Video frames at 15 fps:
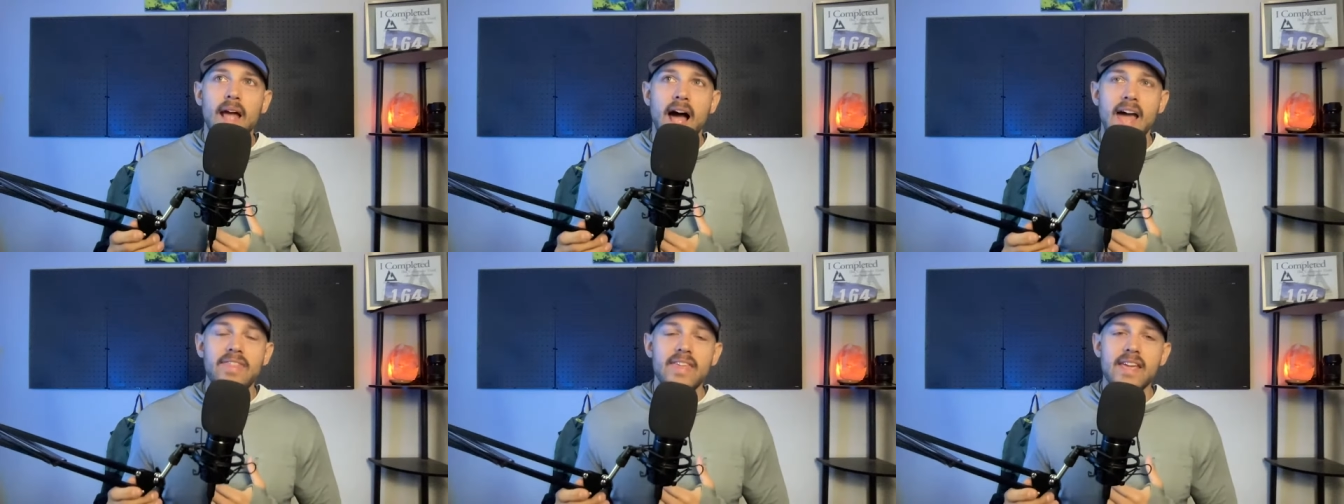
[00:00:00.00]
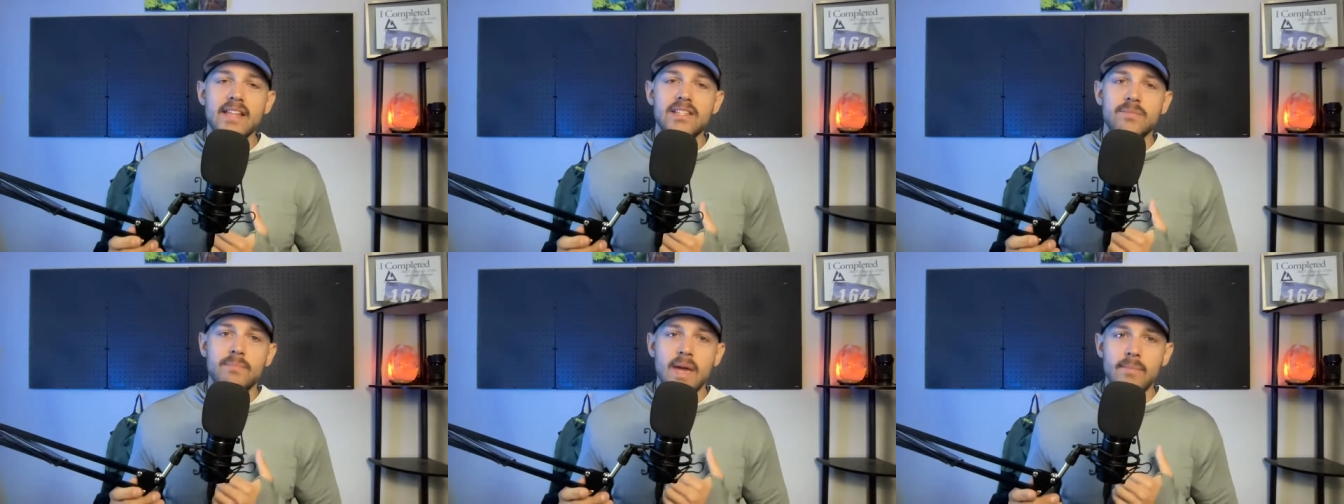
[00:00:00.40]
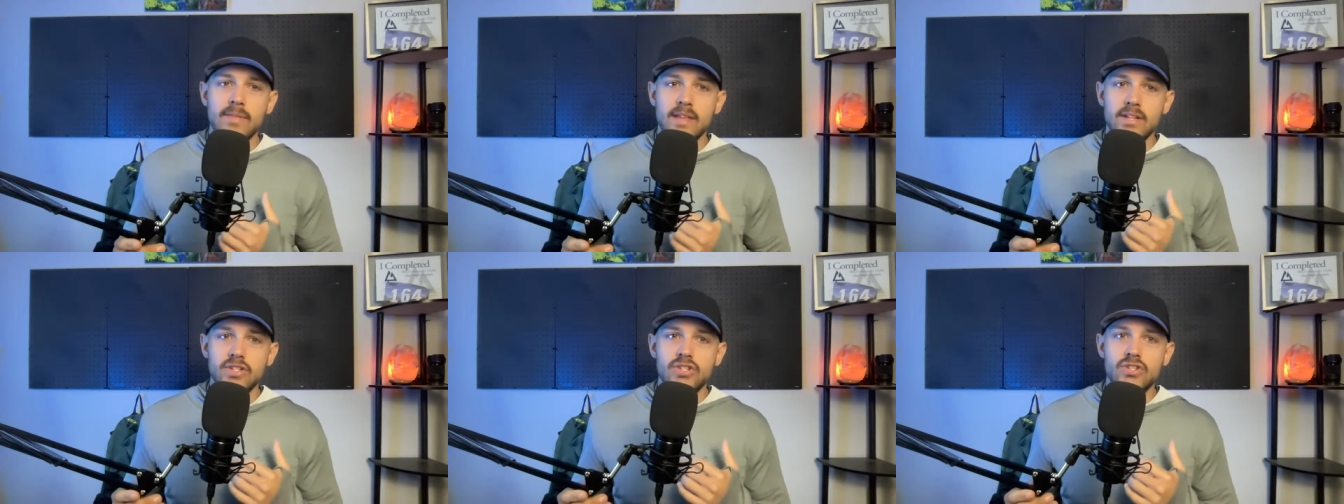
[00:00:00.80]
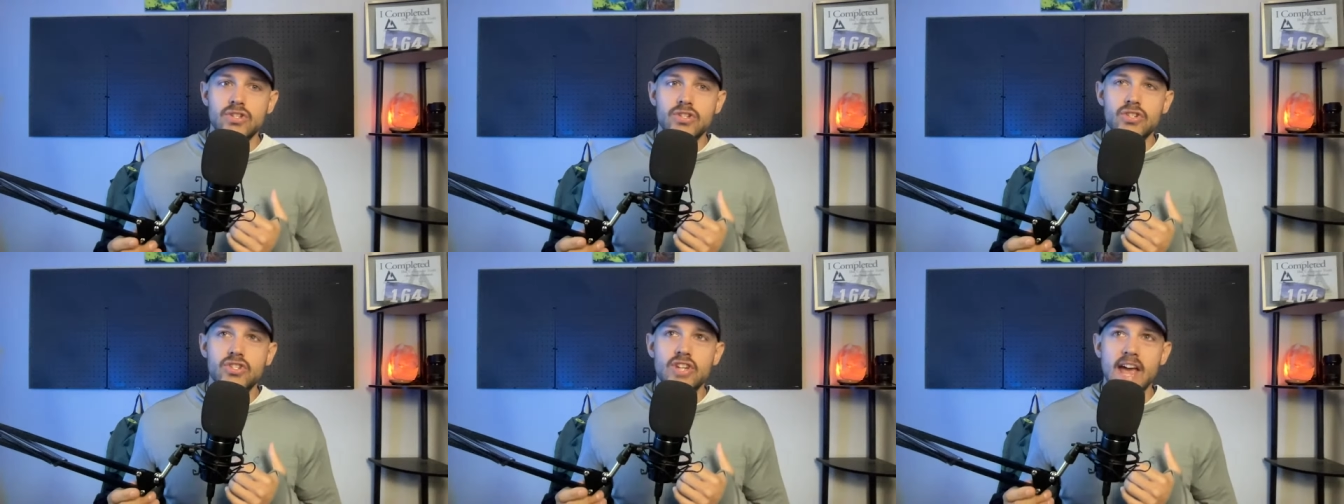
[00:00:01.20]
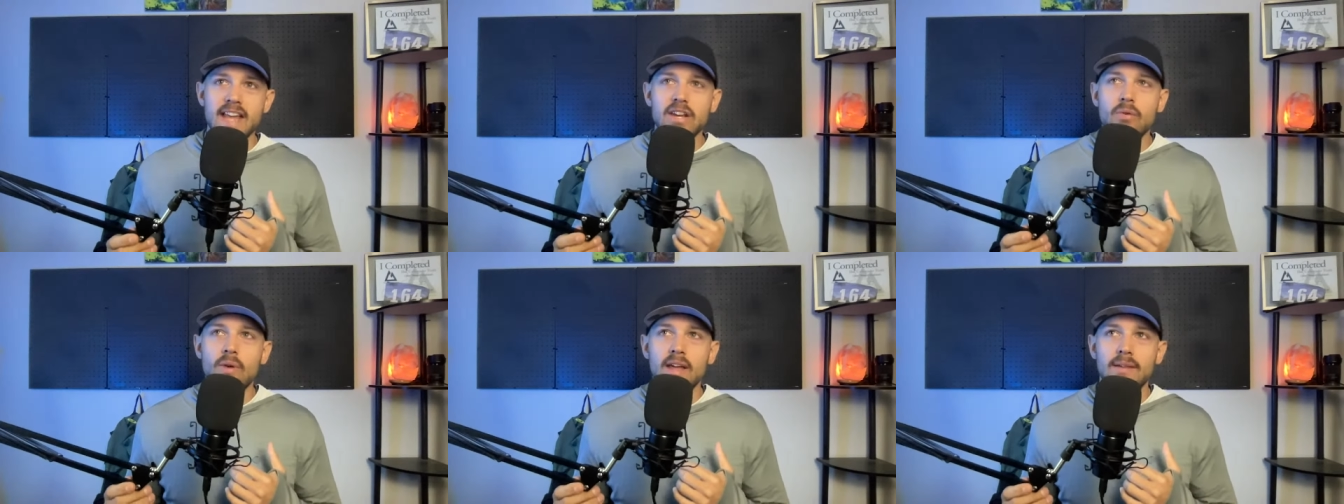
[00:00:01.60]
I think it's maybe the
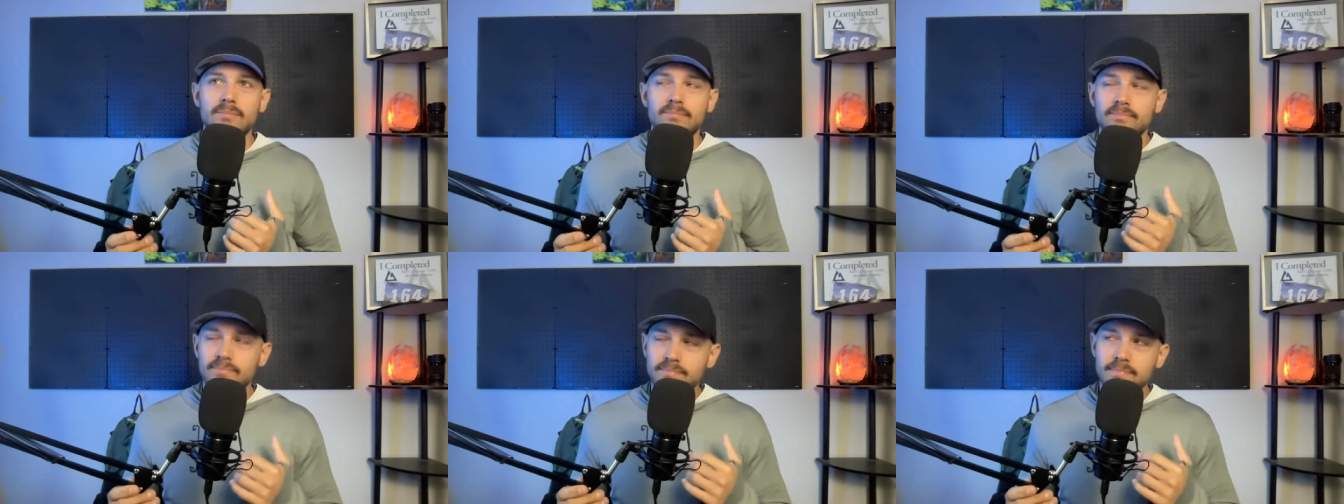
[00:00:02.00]
genuine